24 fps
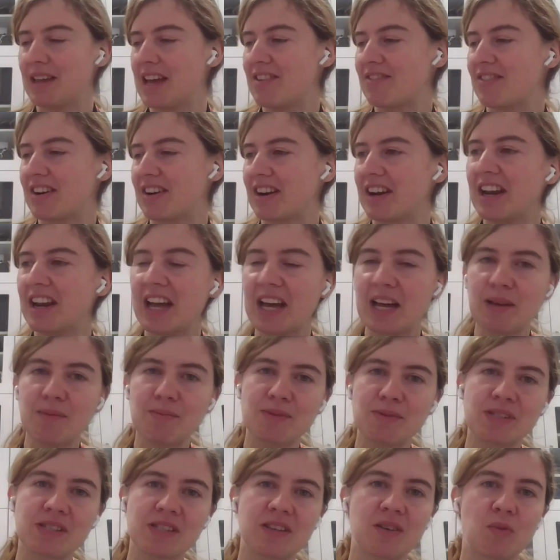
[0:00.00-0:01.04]
have our
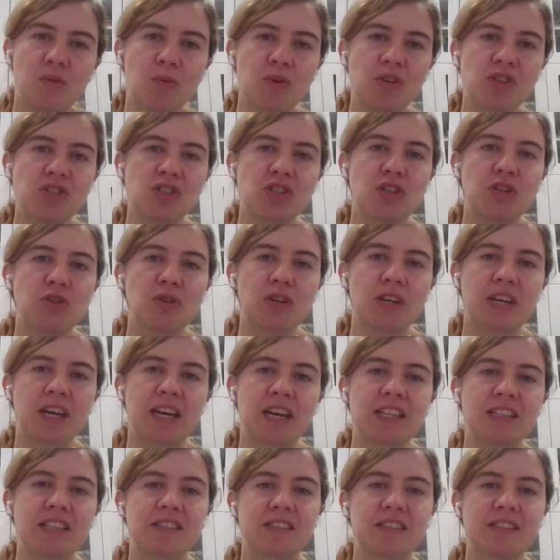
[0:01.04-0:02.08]
labs, which look
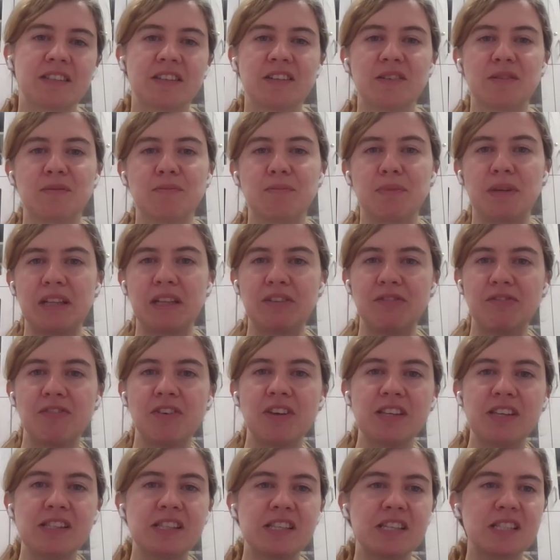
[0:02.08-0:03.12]
at building
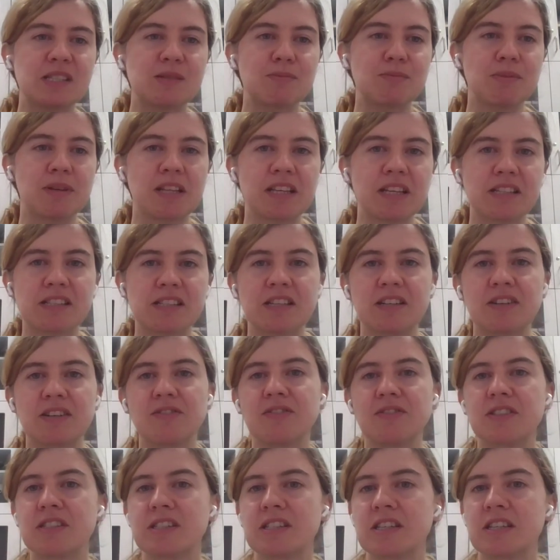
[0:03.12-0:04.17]
physics, building
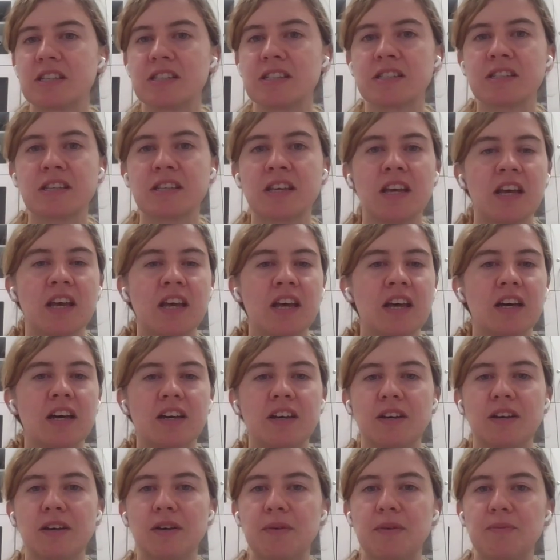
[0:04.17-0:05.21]
services,
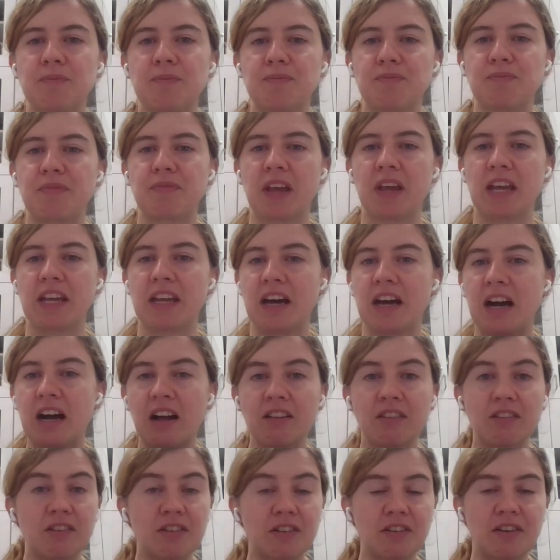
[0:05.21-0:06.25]
and
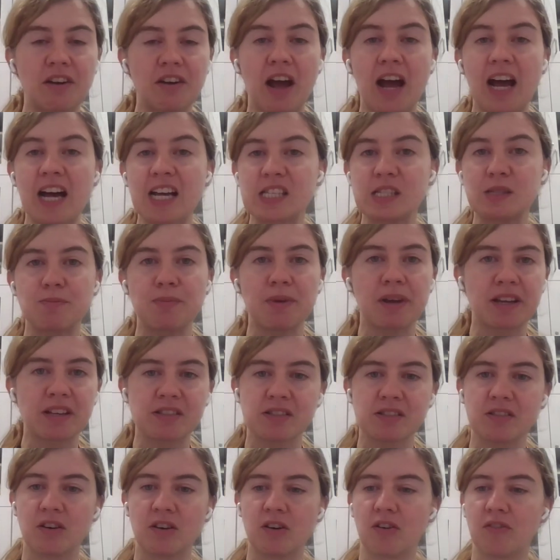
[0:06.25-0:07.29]
other
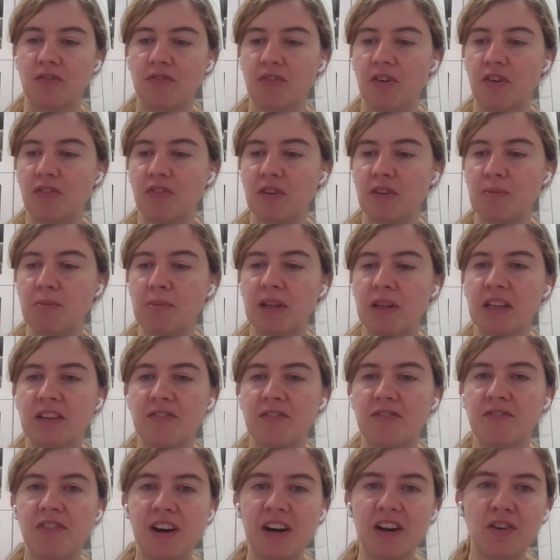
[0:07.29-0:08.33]
aspects of the built
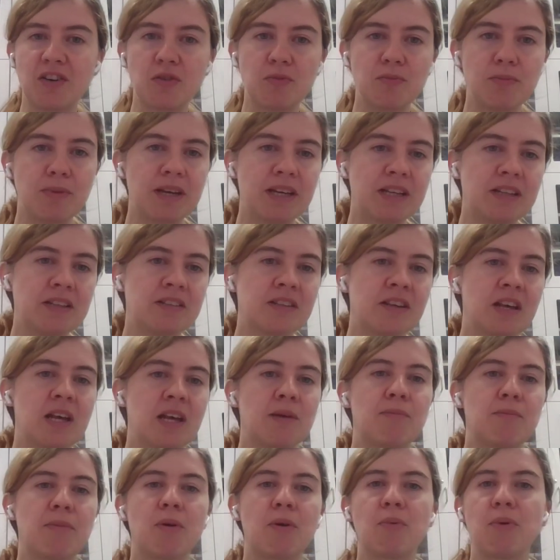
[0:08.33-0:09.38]
environment.
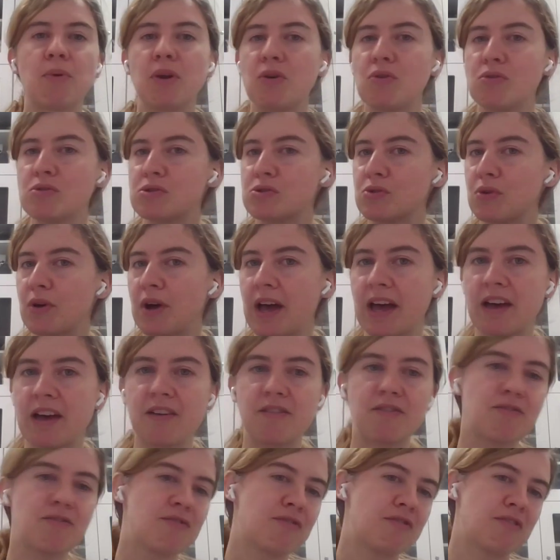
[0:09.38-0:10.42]
But we also
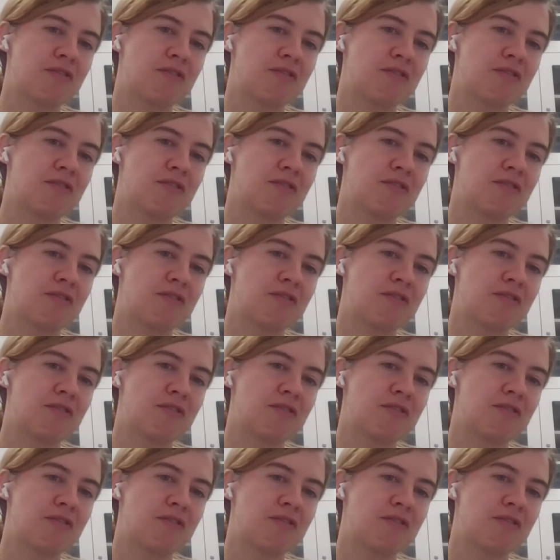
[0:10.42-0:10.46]
have